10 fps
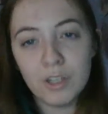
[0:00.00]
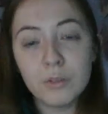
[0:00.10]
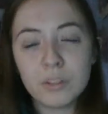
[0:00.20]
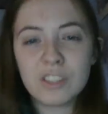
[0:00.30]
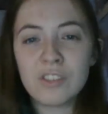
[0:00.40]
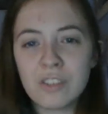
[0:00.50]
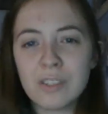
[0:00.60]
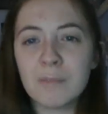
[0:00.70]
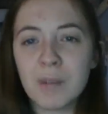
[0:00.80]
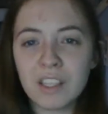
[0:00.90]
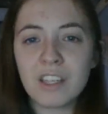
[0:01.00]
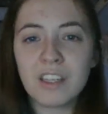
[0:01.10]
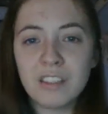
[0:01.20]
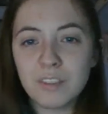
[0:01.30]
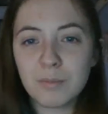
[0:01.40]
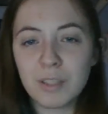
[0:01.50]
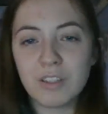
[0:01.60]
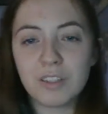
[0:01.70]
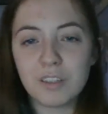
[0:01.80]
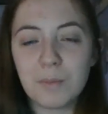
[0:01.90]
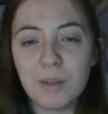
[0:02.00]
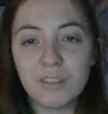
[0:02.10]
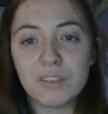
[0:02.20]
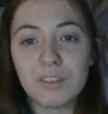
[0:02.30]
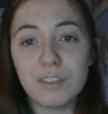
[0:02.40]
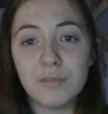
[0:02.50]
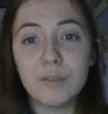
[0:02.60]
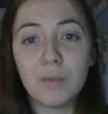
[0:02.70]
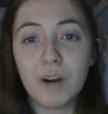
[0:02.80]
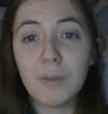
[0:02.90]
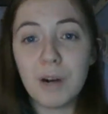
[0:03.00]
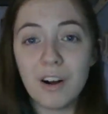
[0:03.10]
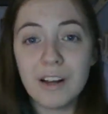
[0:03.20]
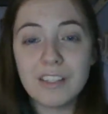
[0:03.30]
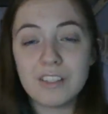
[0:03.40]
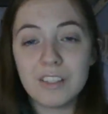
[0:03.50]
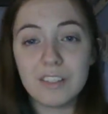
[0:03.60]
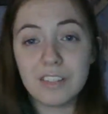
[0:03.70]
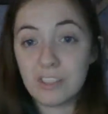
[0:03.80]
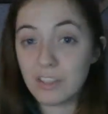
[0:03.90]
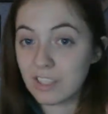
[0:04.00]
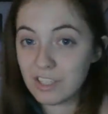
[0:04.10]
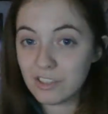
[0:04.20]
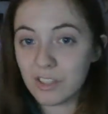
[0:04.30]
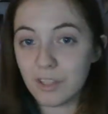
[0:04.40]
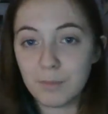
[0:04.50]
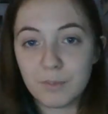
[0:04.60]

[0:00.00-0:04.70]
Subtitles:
Which is good in my case, because I suppose if you are behind, then you can catch up.